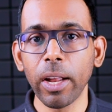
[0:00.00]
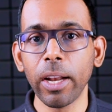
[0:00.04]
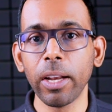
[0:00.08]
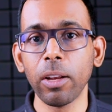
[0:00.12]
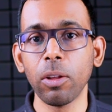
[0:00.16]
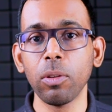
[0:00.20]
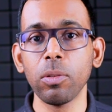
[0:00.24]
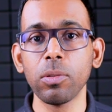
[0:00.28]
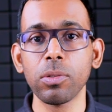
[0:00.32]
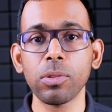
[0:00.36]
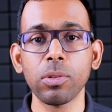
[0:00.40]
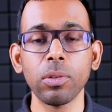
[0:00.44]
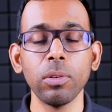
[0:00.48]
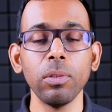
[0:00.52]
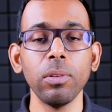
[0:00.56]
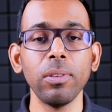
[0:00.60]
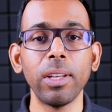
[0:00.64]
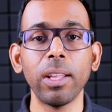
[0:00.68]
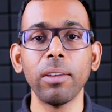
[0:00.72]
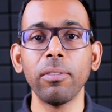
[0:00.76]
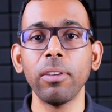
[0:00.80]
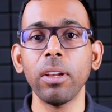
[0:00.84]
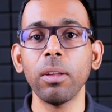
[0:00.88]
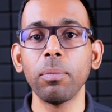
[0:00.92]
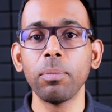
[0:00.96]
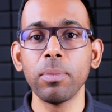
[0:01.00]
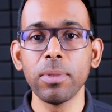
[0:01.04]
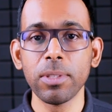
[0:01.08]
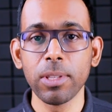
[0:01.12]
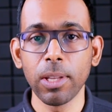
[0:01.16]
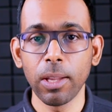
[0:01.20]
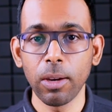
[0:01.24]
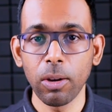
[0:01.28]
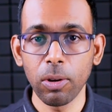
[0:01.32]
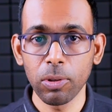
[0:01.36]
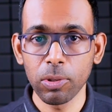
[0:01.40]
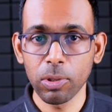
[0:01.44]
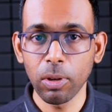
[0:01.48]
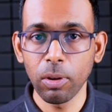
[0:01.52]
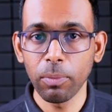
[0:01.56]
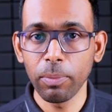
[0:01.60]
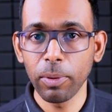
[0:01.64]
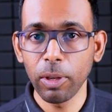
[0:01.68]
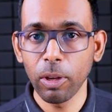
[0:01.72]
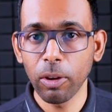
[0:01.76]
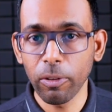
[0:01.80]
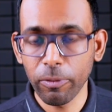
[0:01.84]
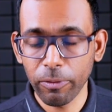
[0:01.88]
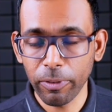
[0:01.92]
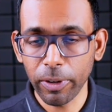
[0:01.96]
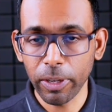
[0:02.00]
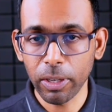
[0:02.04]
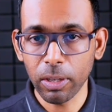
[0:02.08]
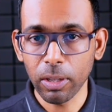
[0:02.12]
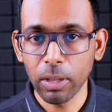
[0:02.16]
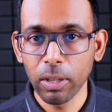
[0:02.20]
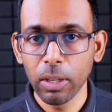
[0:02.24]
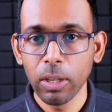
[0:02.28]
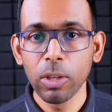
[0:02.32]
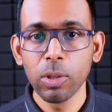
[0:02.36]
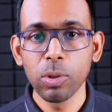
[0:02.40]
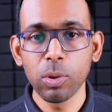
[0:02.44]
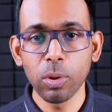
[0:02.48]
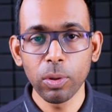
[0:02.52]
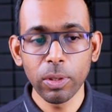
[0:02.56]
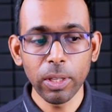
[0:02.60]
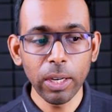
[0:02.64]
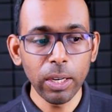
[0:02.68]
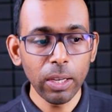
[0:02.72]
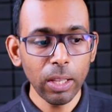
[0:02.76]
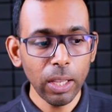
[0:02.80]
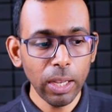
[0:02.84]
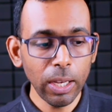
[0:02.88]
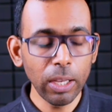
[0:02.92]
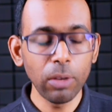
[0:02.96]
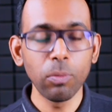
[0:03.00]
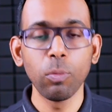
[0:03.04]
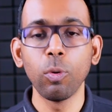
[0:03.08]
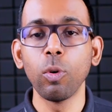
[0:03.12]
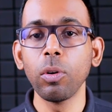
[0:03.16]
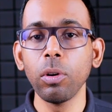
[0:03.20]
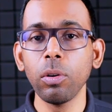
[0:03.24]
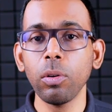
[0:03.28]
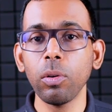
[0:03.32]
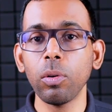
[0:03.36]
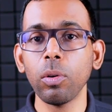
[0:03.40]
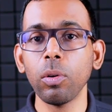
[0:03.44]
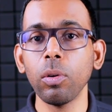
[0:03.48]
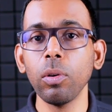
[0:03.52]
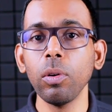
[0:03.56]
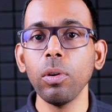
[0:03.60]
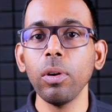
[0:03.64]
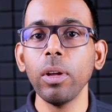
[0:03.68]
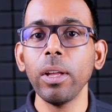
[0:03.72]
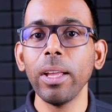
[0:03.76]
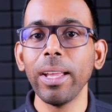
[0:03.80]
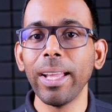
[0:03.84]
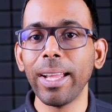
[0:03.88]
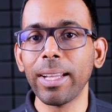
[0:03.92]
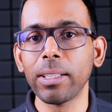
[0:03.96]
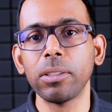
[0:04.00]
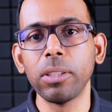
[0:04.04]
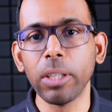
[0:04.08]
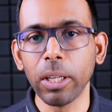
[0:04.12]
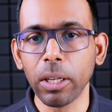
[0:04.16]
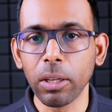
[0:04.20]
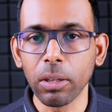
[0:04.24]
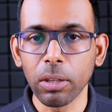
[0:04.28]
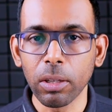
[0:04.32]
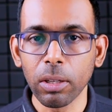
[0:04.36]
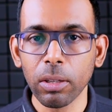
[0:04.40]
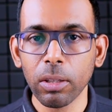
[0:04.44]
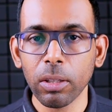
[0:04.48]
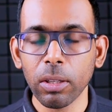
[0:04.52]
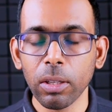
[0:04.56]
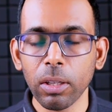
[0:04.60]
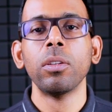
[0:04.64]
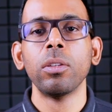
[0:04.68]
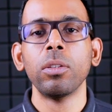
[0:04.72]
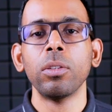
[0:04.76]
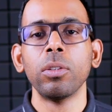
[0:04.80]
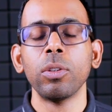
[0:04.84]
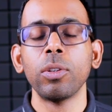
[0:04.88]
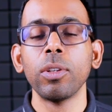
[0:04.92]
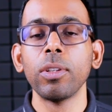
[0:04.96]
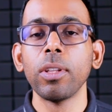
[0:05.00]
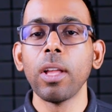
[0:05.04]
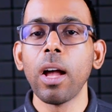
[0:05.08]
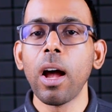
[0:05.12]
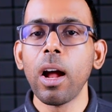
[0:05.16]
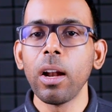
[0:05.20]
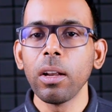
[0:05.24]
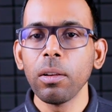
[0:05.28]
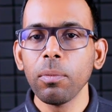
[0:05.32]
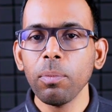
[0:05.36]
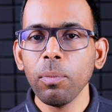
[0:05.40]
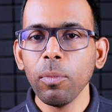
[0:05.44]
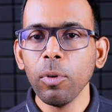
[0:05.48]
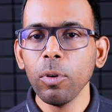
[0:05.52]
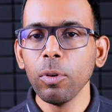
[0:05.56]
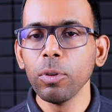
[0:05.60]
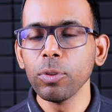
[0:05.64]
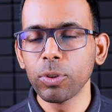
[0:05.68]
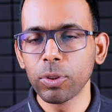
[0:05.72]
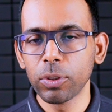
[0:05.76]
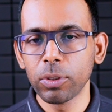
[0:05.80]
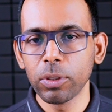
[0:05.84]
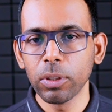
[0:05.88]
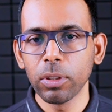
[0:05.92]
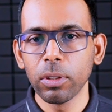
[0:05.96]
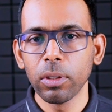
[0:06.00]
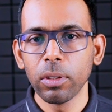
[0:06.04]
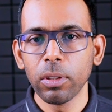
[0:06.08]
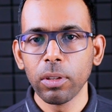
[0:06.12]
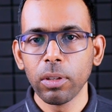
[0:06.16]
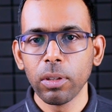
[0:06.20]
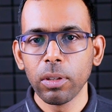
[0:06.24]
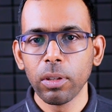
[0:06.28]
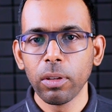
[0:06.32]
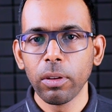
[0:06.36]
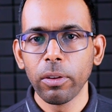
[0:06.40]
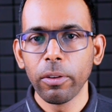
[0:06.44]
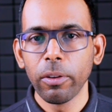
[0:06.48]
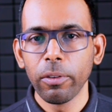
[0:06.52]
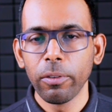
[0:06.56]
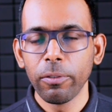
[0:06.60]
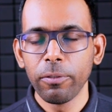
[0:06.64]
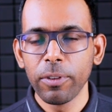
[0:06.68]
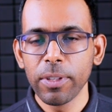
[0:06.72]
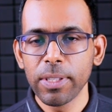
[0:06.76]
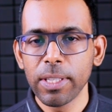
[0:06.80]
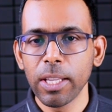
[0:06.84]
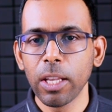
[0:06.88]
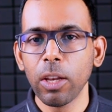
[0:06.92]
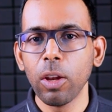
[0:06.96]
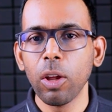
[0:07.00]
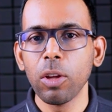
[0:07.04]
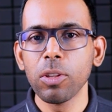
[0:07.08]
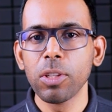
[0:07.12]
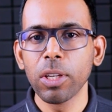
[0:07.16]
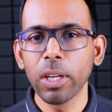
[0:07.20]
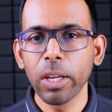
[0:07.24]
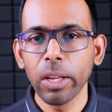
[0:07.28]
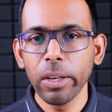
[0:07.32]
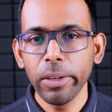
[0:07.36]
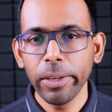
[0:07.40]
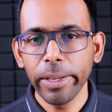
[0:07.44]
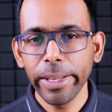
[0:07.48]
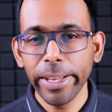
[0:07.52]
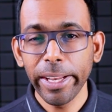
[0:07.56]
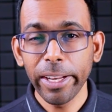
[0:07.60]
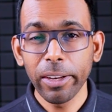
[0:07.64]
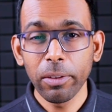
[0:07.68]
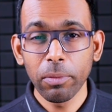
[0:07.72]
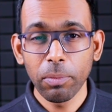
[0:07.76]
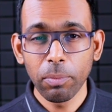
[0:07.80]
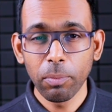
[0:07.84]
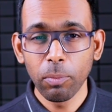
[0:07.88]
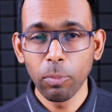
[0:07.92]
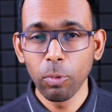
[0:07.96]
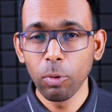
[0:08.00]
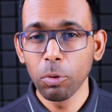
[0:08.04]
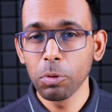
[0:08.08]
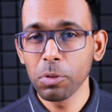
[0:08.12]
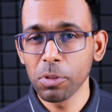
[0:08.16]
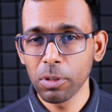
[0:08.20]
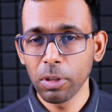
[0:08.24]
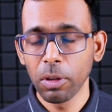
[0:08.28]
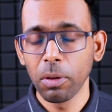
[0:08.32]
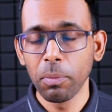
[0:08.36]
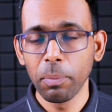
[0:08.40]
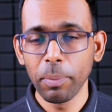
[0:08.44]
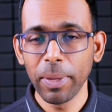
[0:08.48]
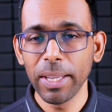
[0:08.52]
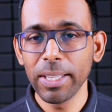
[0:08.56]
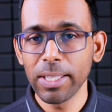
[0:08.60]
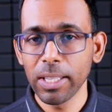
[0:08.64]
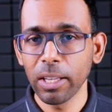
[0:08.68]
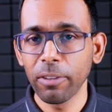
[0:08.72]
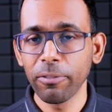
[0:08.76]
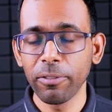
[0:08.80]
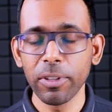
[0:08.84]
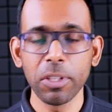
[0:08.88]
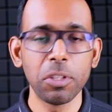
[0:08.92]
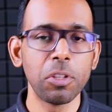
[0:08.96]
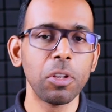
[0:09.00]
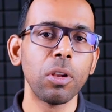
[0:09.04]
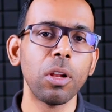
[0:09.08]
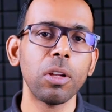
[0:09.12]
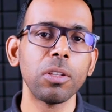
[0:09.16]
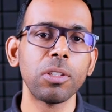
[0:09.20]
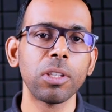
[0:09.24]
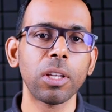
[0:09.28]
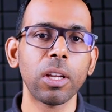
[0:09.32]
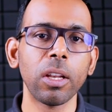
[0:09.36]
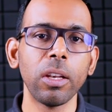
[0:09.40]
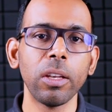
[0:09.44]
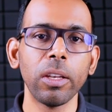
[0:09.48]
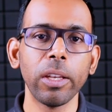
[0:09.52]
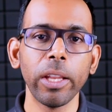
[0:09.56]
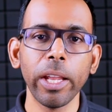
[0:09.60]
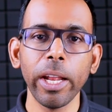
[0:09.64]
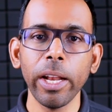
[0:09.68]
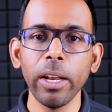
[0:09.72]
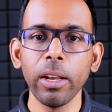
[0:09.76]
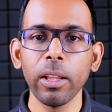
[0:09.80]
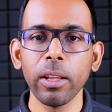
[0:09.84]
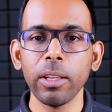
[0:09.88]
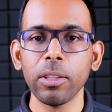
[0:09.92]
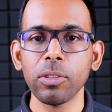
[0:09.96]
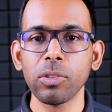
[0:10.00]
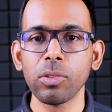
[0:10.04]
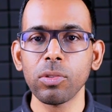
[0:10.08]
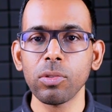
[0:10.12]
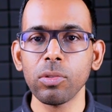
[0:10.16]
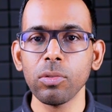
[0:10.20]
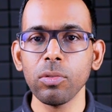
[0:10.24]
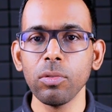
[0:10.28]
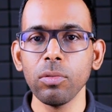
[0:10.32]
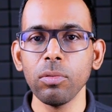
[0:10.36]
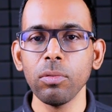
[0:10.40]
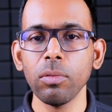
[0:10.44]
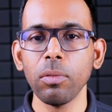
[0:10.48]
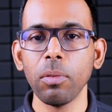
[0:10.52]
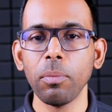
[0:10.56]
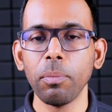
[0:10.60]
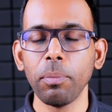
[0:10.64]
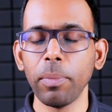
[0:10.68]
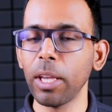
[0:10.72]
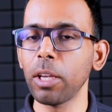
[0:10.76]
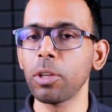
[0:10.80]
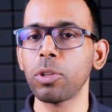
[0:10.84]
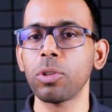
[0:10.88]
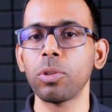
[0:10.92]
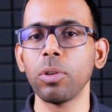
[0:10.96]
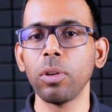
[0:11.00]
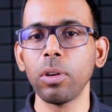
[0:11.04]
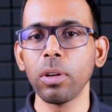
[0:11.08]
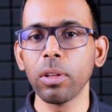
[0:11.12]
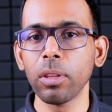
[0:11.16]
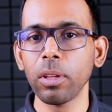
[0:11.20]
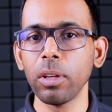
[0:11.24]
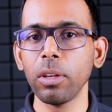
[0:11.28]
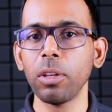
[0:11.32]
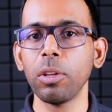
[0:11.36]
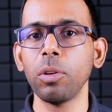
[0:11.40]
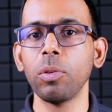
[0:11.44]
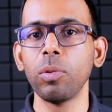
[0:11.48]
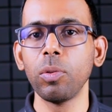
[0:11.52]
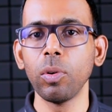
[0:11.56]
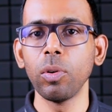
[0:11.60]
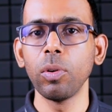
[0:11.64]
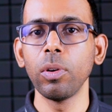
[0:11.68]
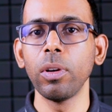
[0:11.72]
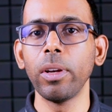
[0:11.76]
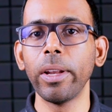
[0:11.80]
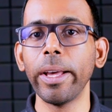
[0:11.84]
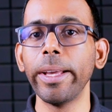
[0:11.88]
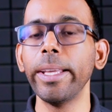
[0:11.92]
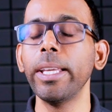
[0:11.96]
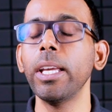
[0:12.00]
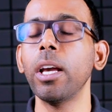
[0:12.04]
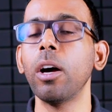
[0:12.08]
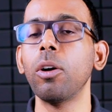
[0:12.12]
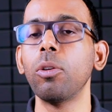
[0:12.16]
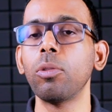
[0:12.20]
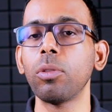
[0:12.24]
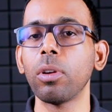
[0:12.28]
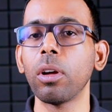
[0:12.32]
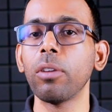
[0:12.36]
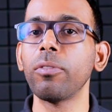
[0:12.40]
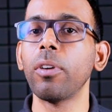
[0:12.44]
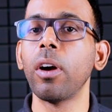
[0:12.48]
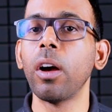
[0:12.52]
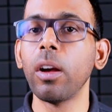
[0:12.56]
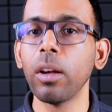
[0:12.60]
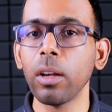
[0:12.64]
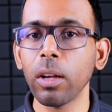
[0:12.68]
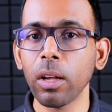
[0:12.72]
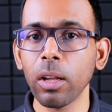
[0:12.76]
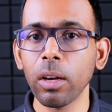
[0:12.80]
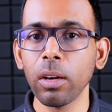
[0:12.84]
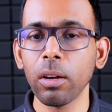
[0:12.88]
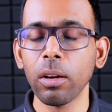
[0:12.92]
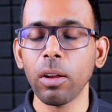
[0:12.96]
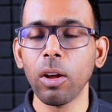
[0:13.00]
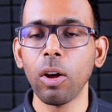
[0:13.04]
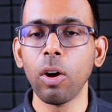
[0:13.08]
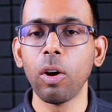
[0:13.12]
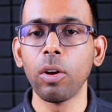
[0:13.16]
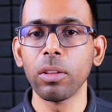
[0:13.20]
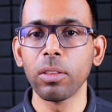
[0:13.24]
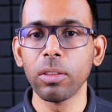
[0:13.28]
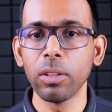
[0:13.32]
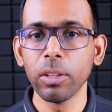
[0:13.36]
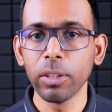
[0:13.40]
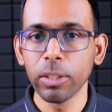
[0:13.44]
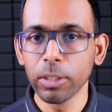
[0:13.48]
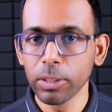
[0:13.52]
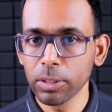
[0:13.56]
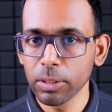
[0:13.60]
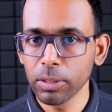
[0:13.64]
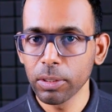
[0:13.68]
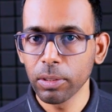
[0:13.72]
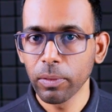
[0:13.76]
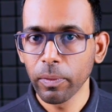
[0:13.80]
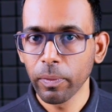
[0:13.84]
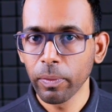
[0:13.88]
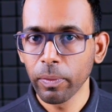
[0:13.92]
and also develop Xerox copy of it so that it won't go extinct. So the utmost physiological need, most basic physiological need is to make sure that you don't die out of hunger or thirst,